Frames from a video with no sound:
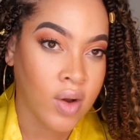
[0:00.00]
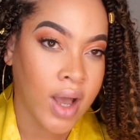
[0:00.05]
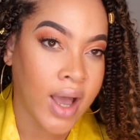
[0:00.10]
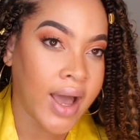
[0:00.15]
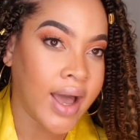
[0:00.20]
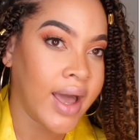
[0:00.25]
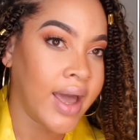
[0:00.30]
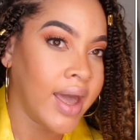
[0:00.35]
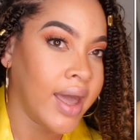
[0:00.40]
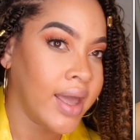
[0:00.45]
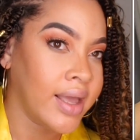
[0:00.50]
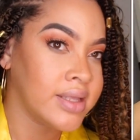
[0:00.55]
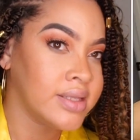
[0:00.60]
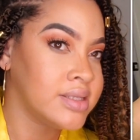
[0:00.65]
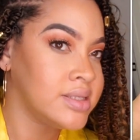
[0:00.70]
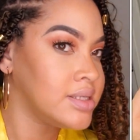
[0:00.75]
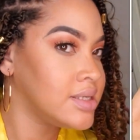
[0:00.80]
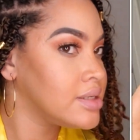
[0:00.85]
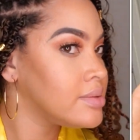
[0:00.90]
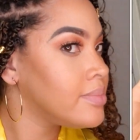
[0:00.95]
I
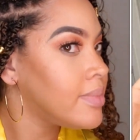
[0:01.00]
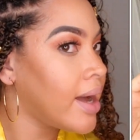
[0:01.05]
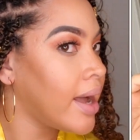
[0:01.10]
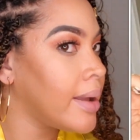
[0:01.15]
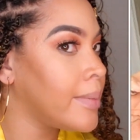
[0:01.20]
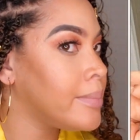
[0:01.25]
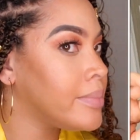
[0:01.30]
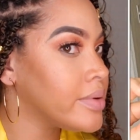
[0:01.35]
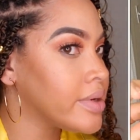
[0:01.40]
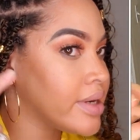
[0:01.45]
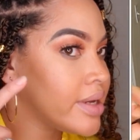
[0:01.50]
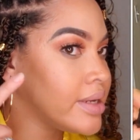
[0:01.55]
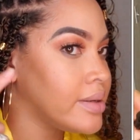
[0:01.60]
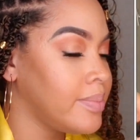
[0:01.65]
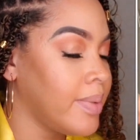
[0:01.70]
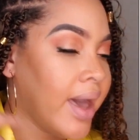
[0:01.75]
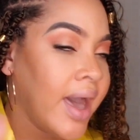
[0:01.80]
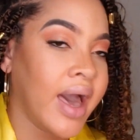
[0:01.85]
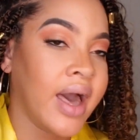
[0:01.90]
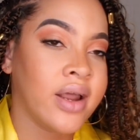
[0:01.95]
did my braid
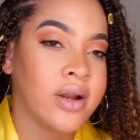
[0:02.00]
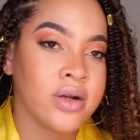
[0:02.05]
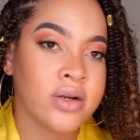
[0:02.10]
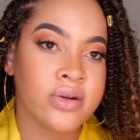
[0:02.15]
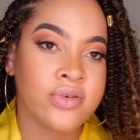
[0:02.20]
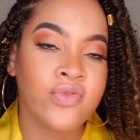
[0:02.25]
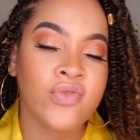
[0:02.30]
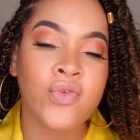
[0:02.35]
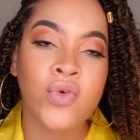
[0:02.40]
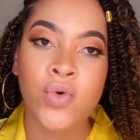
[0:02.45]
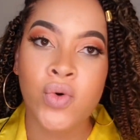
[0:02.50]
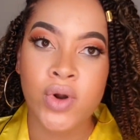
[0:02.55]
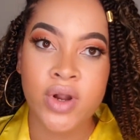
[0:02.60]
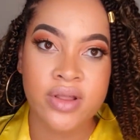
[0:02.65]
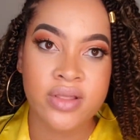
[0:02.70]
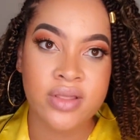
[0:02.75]
pattern for